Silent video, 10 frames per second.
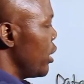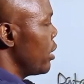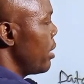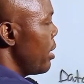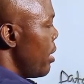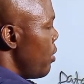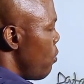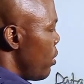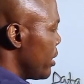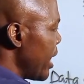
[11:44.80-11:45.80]
this,
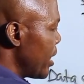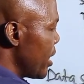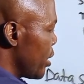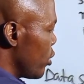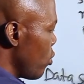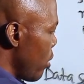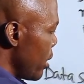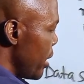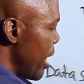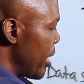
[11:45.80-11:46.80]
once static increase to
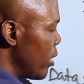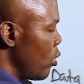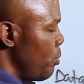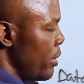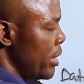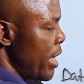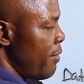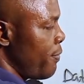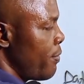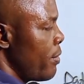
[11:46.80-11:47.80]
1, it now gets to
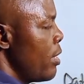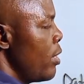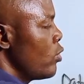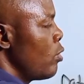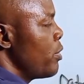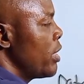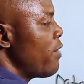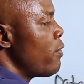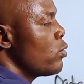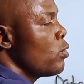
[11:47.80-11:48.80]
printf. So
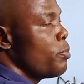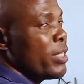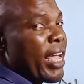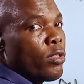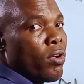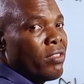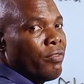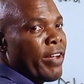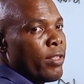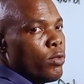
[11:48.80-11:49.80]
printf wants to print out all
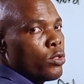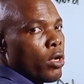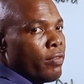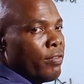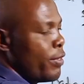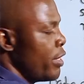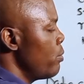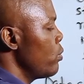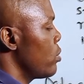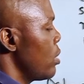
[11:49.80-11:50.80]
the values of the
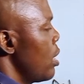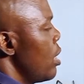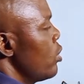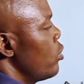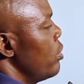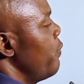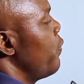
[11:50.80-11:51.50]
variables. So the